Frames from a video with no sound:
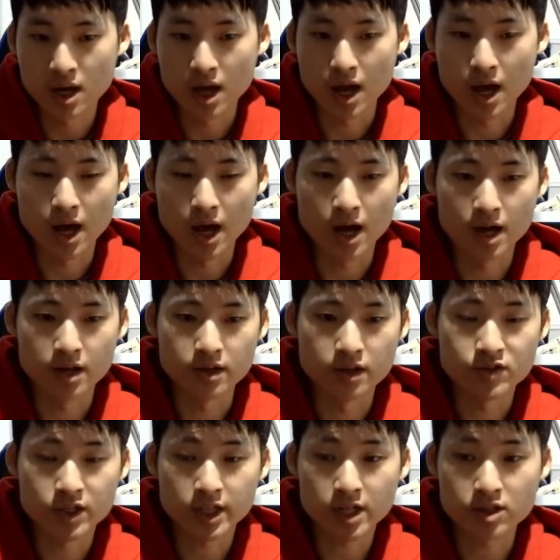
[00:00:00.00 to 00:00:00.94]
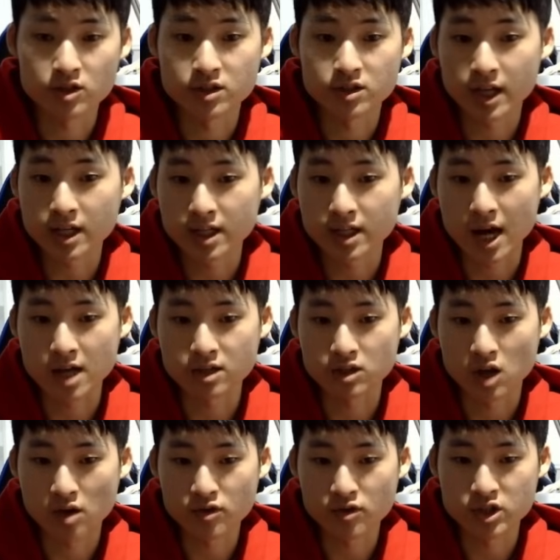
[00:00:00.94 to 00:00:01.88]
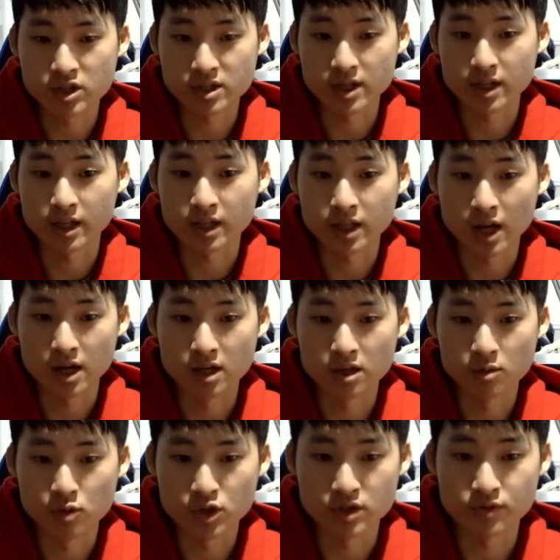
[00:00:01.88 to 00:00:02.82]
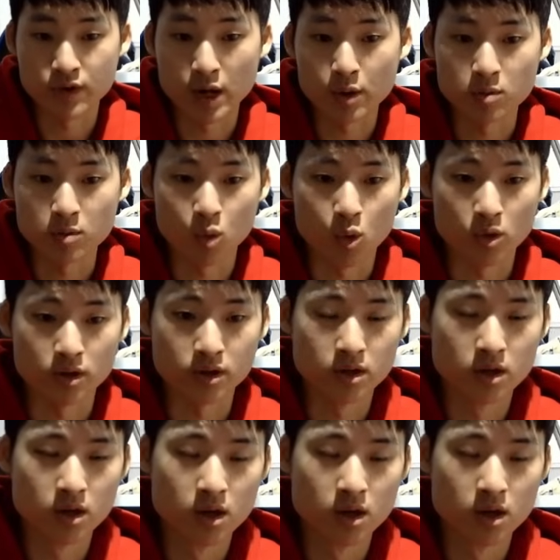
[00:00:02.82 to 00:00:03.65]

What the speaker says: and if she gets her second cast off, she does that again, which is very important.